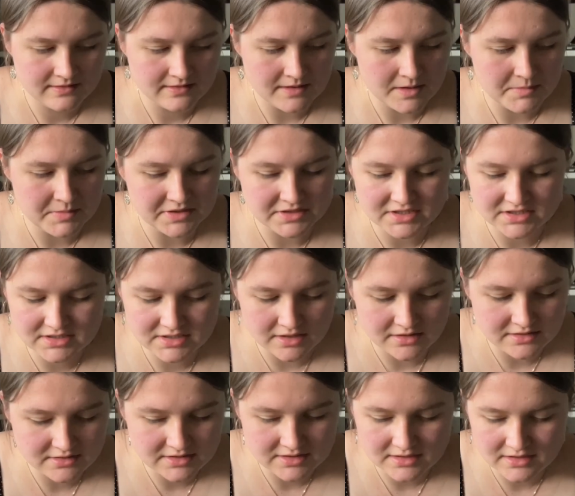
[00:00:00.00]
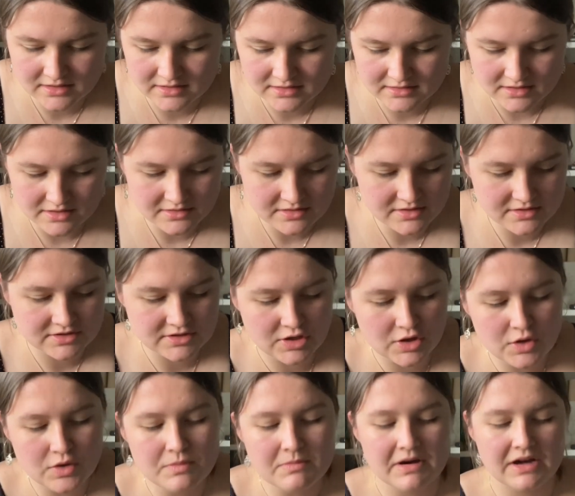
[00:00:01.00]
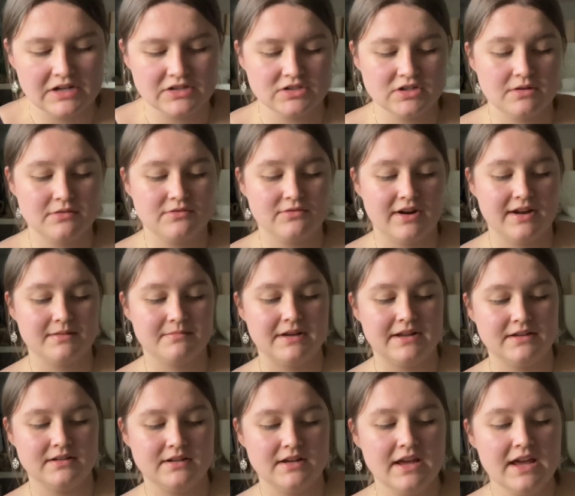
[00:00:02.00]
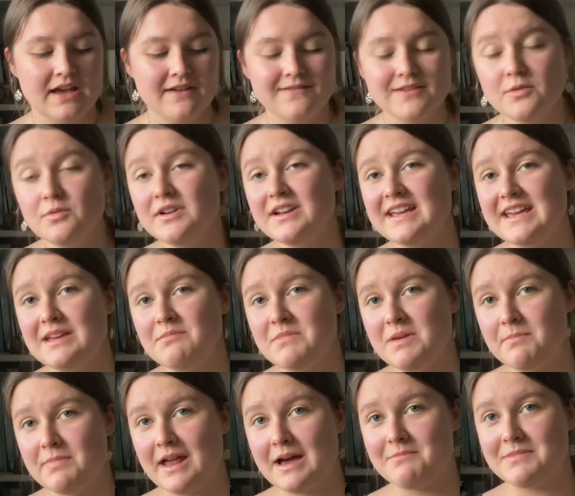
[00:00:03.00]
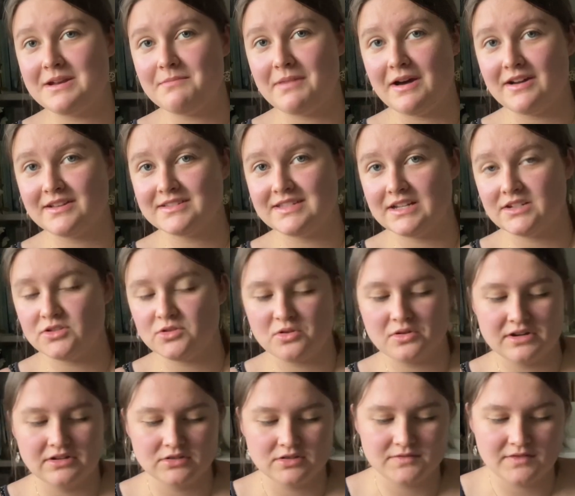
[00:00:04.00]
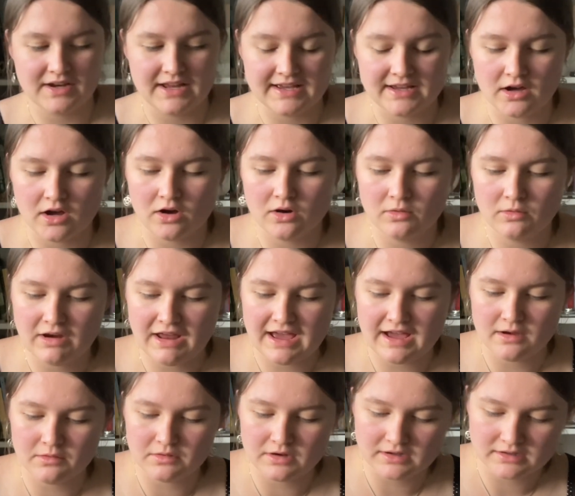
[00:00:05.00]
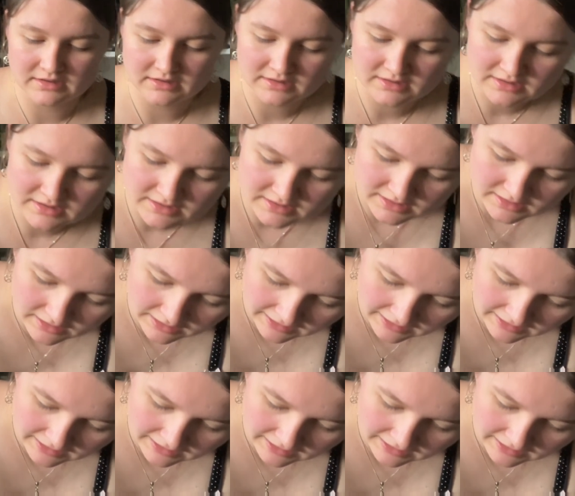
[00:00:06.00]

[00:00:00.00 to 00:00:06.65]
But just don't use too much, I would recommend. If you want to hear me blabbing about essential oils for like a whole hour, I